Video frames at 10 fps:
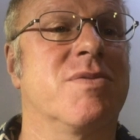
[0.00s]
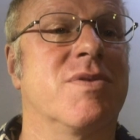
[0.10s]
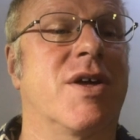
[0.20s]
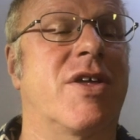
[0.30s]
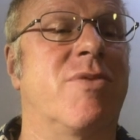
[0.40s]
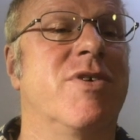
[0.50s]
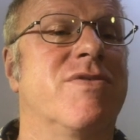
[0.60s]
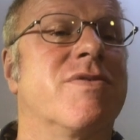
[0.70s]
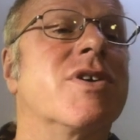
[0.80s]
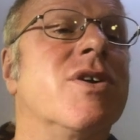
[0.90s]
I think
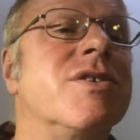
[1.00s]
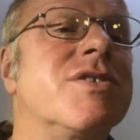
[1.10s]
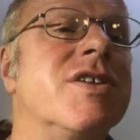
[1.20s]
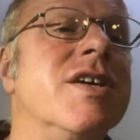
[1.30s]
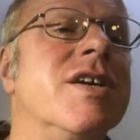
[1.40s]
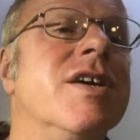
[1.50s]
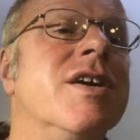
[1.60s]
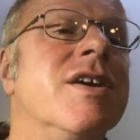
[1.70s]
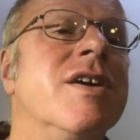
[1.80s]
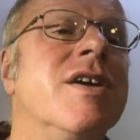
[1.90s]
we've got the
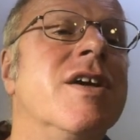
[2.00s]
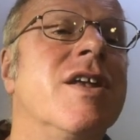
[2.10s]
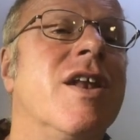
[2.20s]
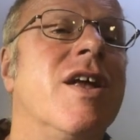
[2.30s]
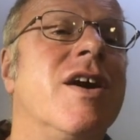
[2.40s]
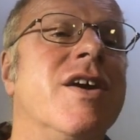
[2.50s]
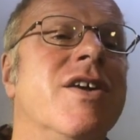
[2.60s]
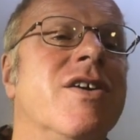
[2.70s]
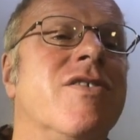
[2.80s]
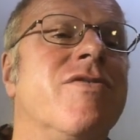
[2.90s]

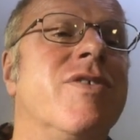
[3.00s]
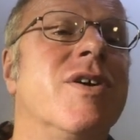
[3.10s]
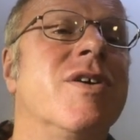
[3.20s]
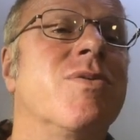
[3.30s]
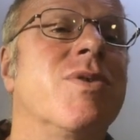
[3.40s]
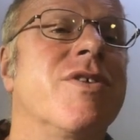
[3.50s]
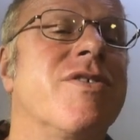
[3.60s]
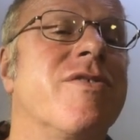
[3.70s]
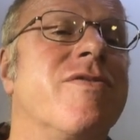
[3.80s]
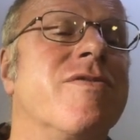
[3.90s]
line of one of
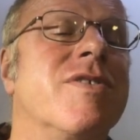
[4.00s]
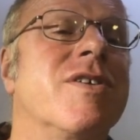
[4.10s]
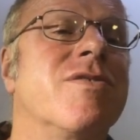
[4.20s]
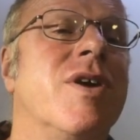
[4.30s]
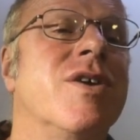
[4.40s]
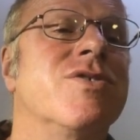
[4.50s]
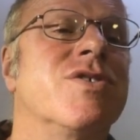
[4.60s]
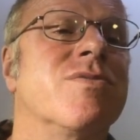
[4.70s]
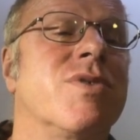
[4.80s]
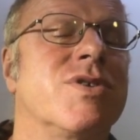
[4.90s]
the roads
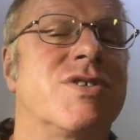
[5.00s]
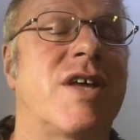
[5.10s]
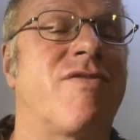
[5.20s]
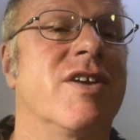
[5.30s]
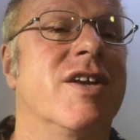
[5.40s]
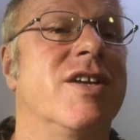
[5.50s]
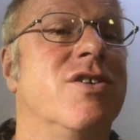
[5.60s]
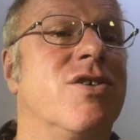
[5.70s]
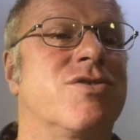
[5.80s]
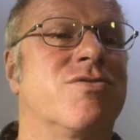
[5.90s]
that was definitely
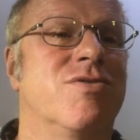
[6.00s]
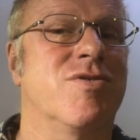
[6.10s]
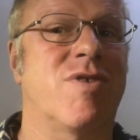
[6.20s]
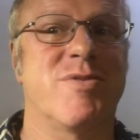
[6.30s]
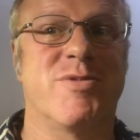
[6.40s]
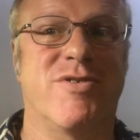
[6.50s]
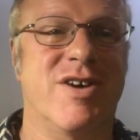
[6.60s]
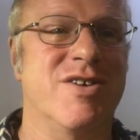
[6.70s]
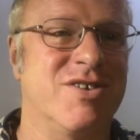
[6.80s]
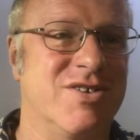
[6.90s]
not a Roman
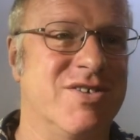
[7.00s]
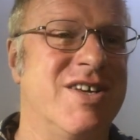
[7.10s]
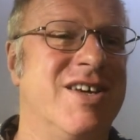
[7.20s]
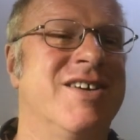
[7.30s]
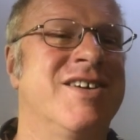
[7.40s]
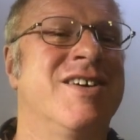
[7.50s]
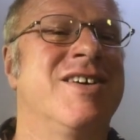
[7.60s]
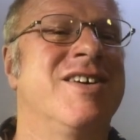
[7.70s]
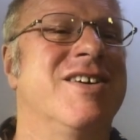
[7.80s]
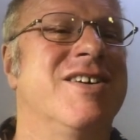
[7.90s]
road on here.
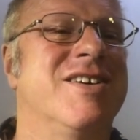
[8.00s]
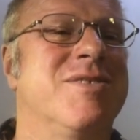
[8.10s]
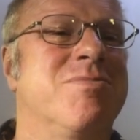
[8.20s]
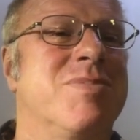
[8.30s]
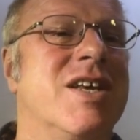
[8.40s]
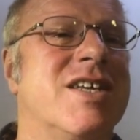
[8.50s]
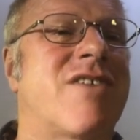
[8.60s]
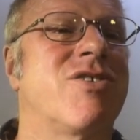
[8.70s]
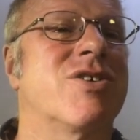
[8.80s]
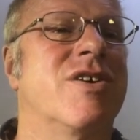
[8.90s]
But let's
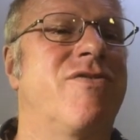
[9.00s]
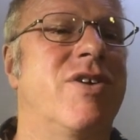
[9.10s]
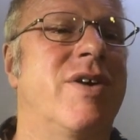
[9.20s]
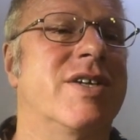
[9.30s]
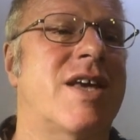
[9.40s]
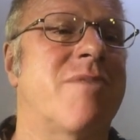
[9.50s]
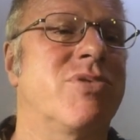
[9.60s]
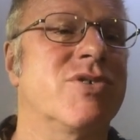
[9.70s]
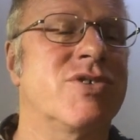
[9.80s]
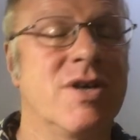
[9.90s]
have a look at a few examples.